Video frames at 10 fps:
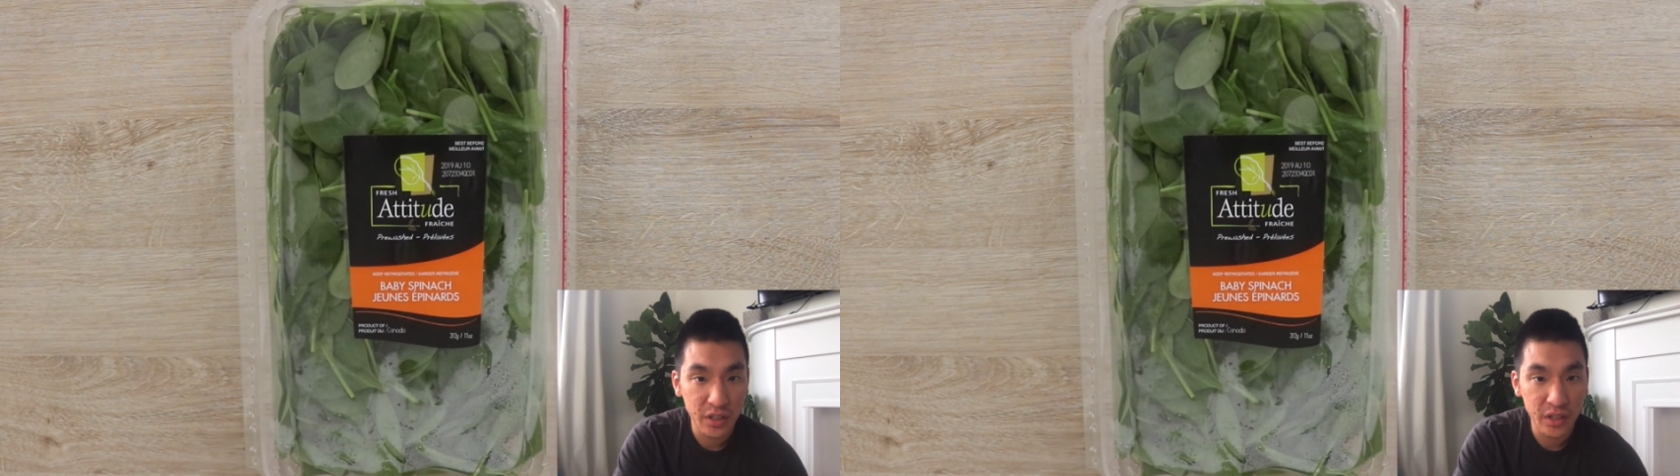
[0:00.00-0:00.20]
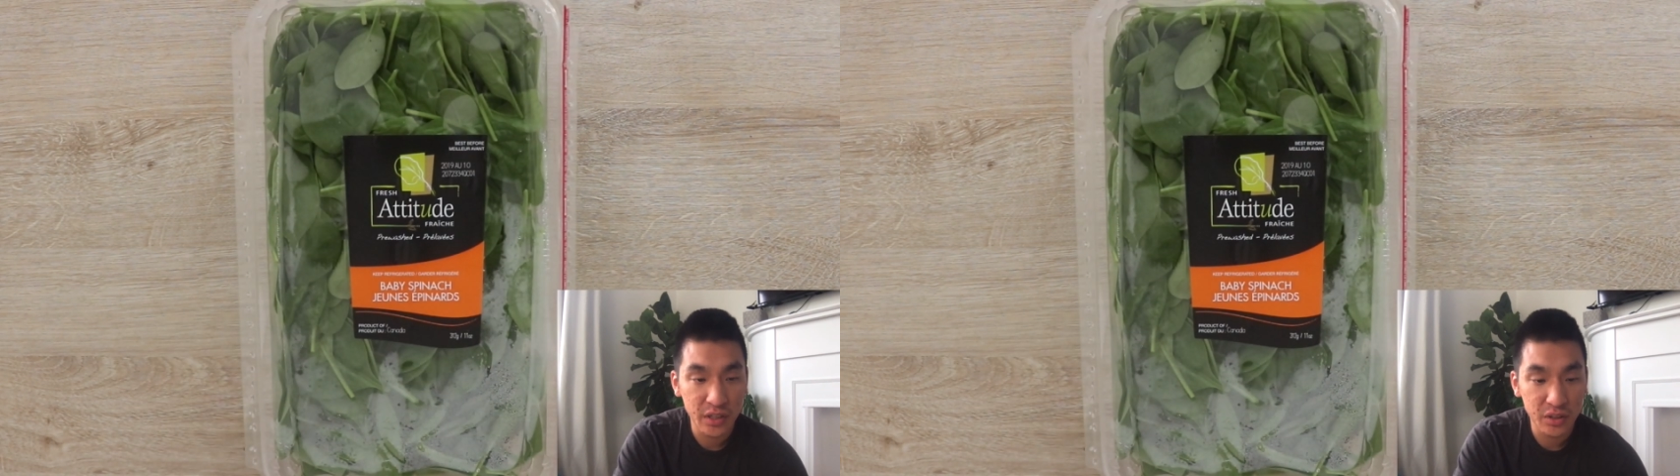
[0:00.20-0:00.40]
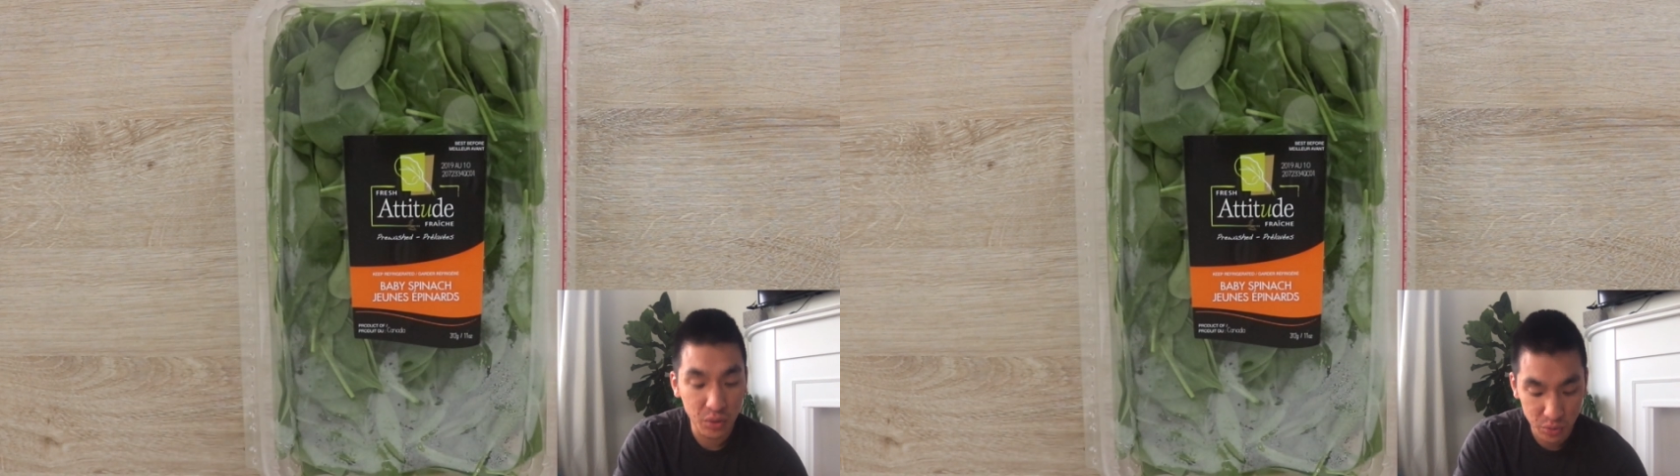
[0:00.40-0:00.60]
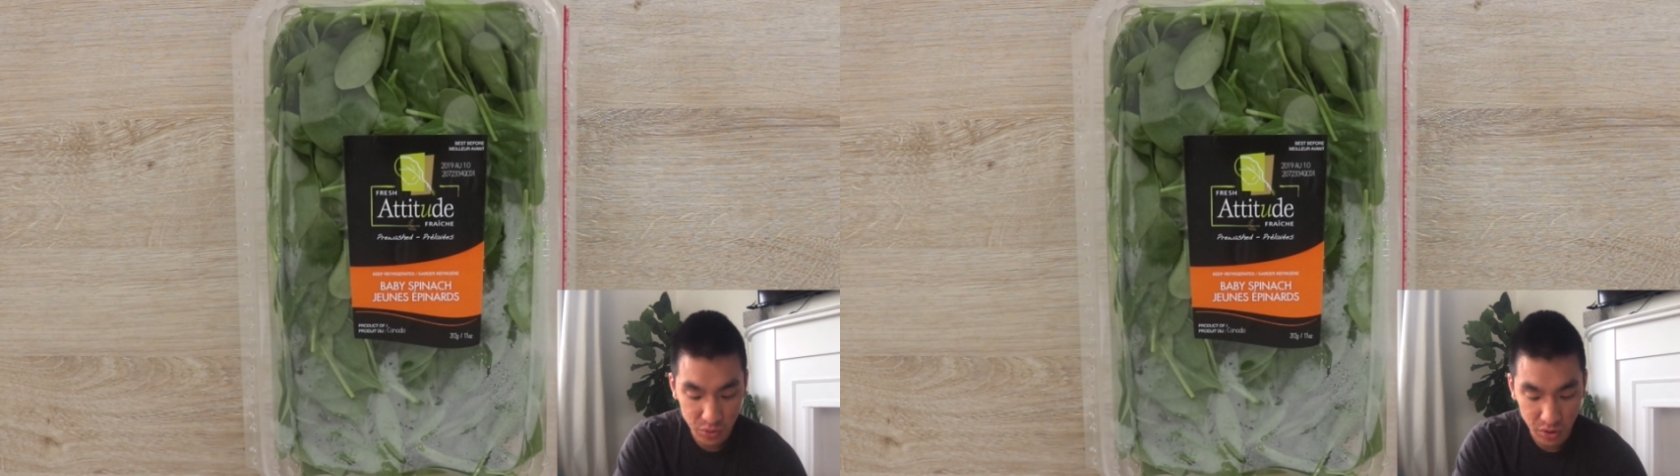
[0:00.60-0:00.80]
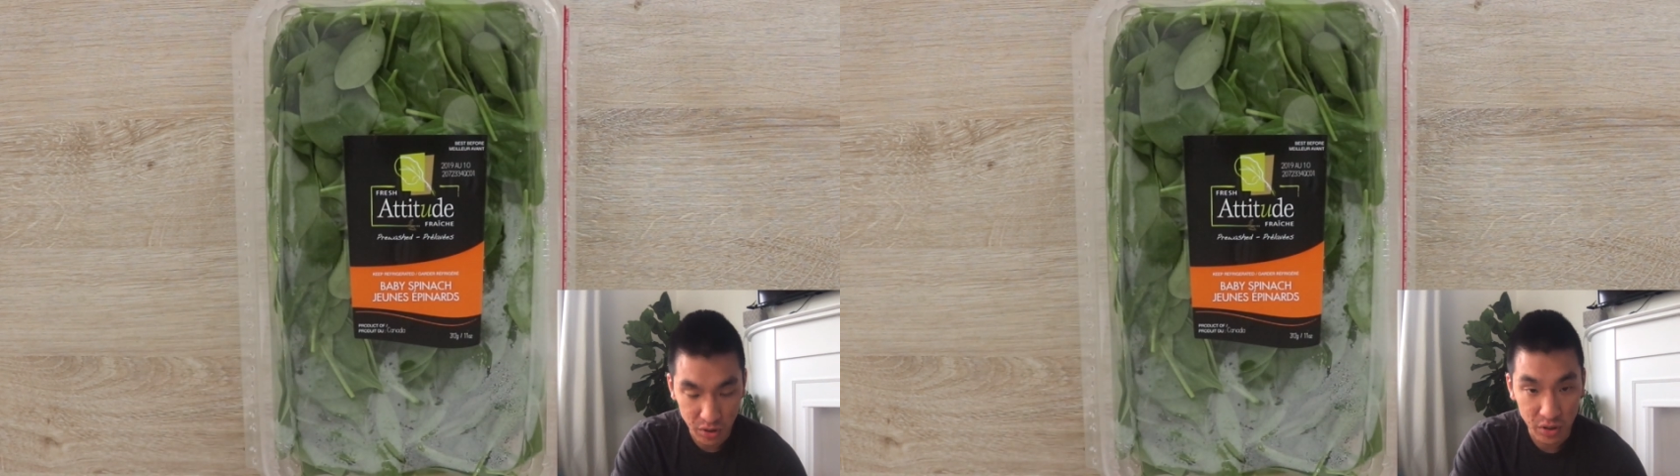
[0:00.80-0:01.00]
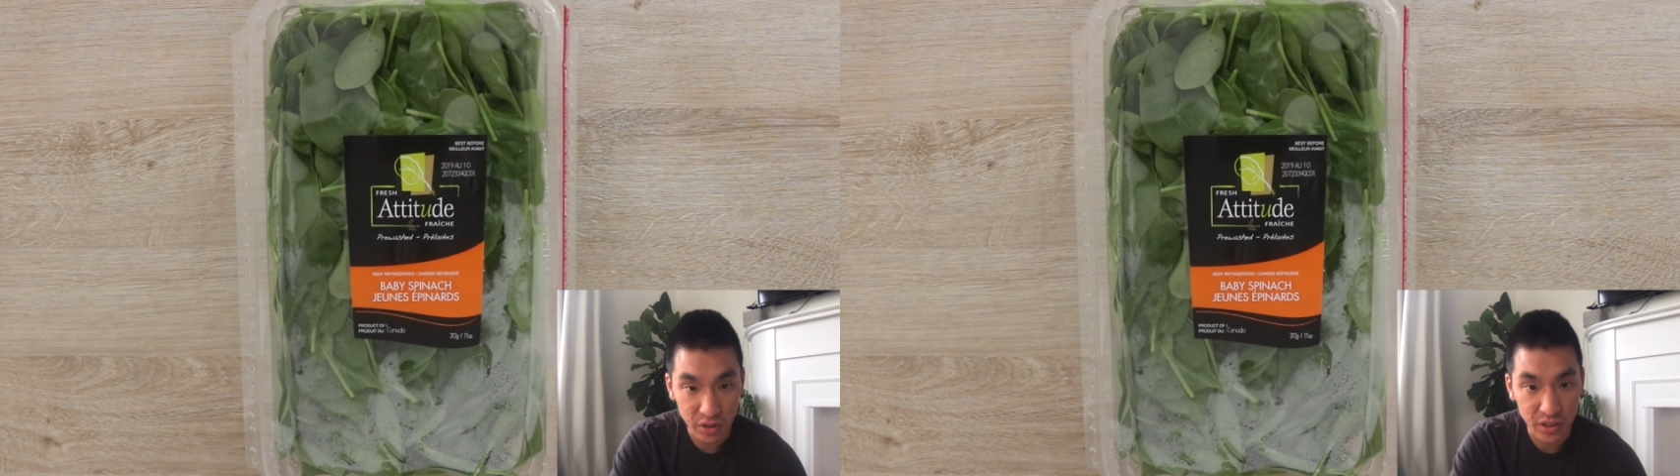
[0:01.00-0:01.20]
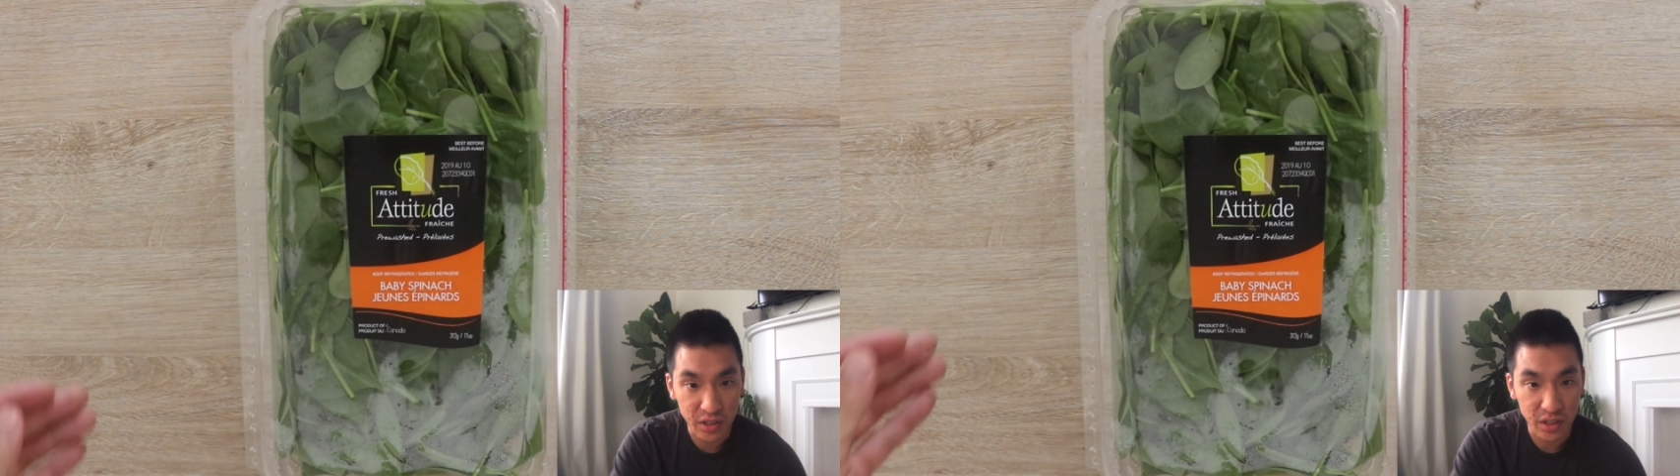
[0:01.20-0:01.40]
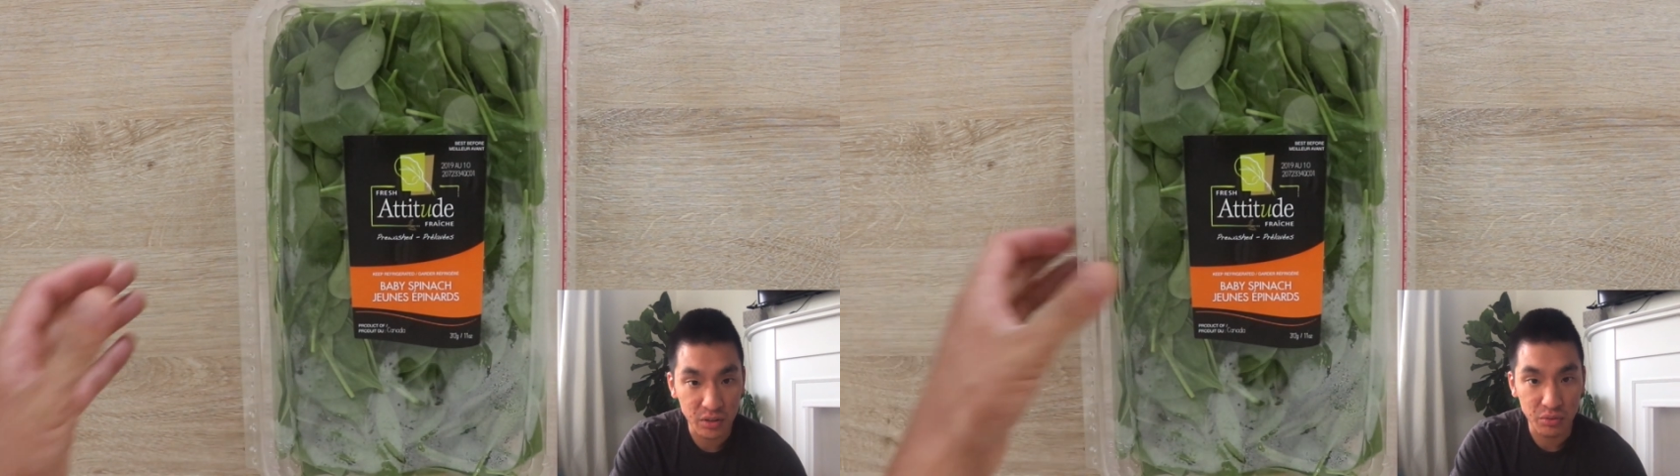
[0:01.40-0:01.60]
and those are
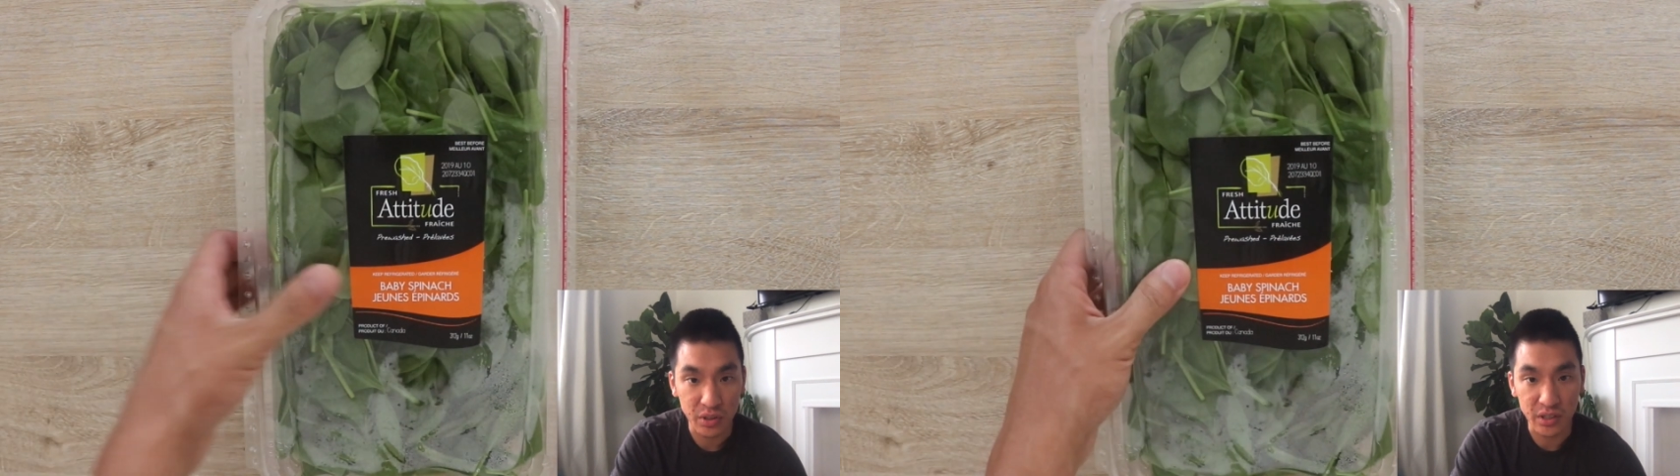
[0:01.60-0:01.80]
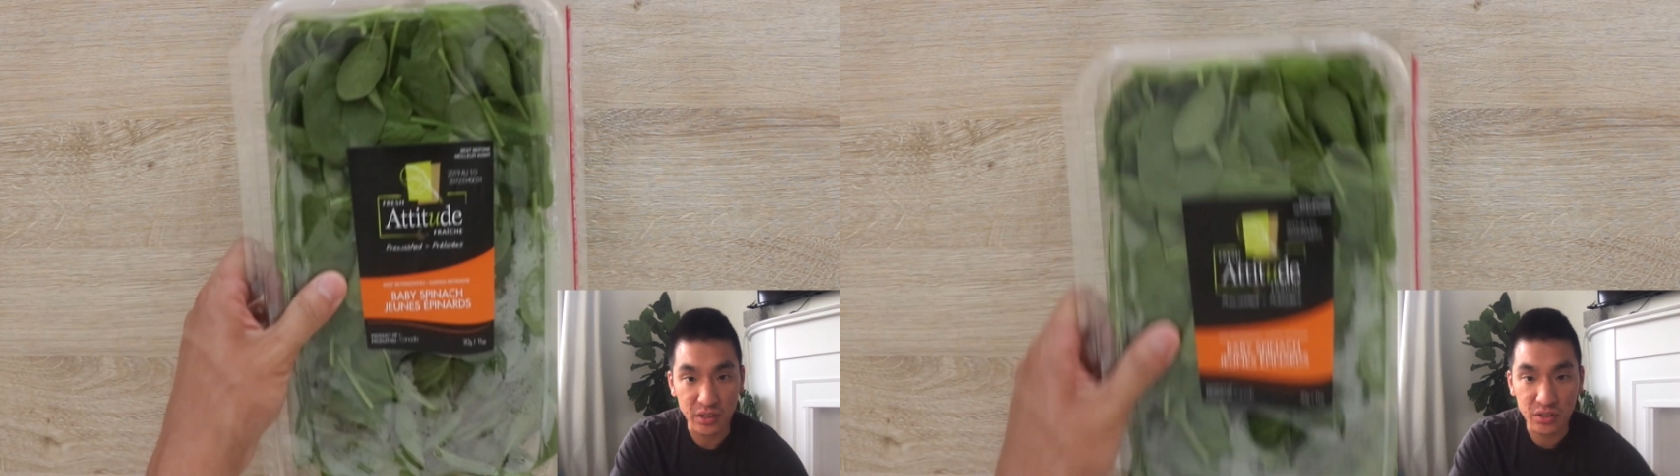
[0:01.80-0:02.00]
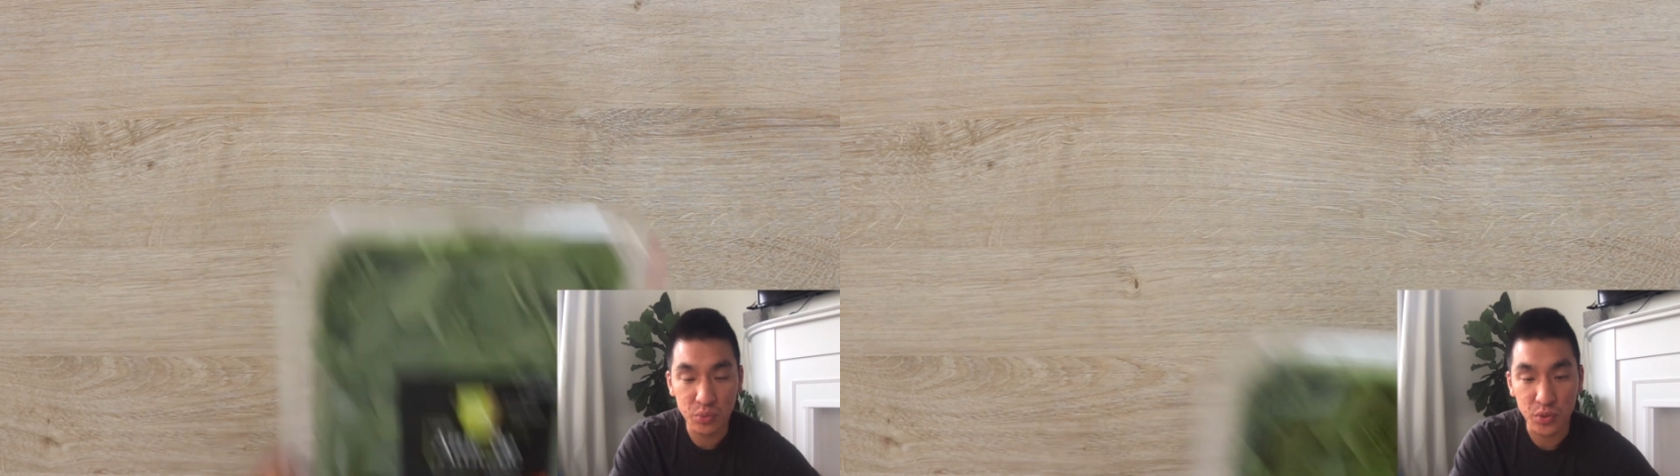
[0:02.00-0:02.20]
the ingredients